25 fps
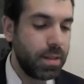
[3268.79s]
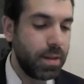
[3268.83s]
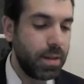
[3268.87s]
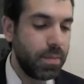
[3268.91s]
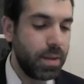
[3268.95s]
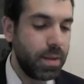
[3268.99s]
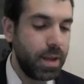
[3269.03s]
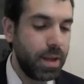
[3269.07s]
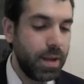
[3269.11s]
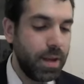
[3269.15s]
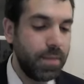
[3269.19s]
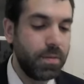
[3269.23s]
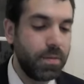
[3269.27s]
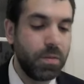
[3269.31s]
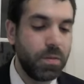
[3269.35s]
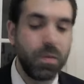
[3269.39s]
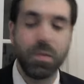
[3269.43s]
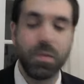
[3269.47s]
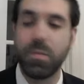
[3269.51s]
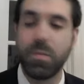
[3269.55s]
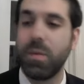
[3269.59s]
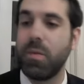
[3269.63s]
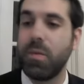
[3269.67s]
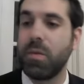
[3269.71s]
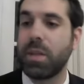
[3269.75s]
they behave
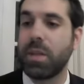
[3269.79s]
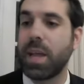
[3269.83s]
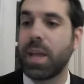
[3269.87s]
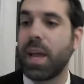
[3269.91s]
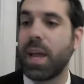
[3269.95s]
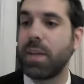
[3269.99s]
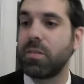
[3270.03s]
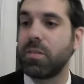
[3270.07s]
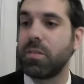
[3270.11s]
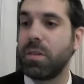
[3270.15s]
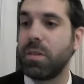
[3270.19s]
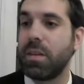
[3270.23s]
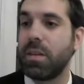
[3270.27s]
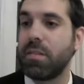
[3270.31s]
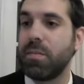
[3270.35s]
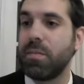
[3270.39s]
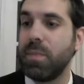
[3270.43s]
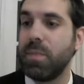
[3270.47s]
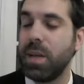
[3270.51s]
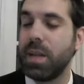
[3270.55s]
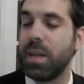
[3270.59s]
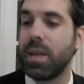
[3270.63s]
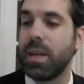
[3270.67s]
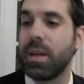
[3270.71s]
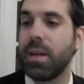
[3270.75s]
towards me with casualness,
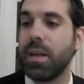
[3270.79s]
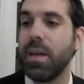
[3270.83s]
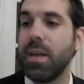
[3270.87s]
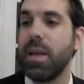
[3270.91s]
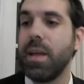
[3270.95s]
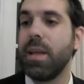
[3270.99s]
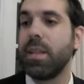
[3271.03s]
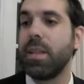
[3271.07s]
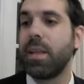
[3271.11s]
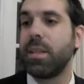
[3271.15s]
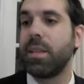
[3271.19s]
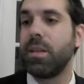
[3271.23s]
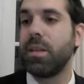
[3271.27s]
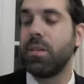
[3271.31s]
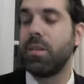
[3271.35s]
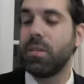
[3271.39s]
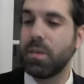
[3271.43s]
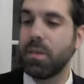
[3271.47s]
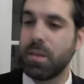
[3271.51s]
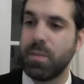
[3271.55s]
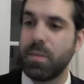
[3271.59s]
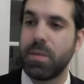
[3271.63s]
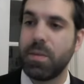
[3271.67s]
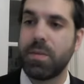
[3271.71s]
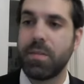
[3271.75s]
meaning that they took
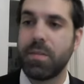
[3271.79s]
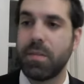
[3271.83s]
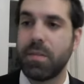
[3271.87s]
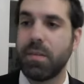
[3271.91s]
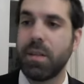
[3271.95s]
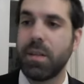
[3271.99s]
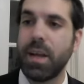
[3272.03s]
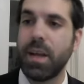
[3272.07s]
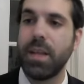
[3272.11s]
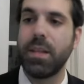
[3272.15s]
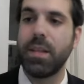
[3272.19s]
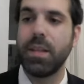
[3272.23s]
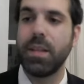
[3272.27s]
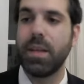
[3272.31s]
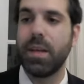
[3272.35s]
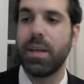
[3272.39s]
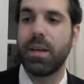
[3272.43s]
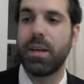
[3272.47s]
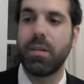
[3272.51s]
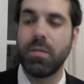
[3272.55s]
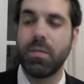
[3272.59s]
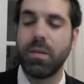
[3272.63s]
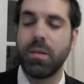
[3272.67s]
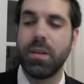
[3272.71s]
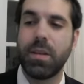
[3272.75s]
the mitzvahs lightly
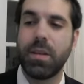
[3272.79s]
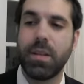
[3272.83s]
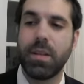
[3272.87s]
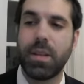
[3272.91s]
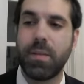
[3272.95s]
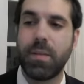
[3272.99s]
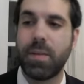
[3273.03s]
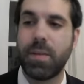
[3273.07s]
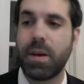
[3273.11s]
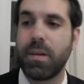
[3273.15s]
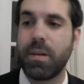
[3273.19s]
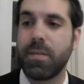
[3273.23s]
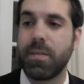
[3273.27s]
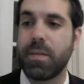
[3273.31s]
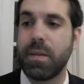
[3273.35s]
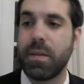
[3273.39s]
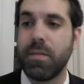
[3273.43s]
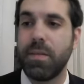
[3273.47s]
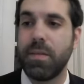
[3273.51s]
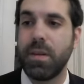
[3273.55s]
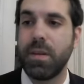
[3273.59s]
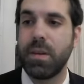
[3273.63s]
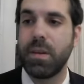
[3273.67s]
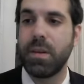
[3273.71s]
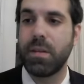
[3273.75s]
and only did them out of
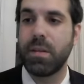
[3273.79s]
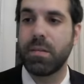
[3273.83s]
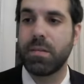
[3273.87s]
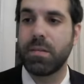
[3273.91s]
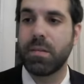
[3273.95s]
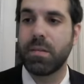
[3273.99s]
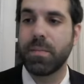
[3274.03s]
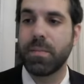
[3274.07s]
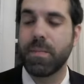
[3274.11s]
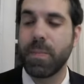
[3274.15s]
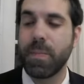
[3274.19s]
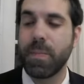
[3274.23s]
convenience.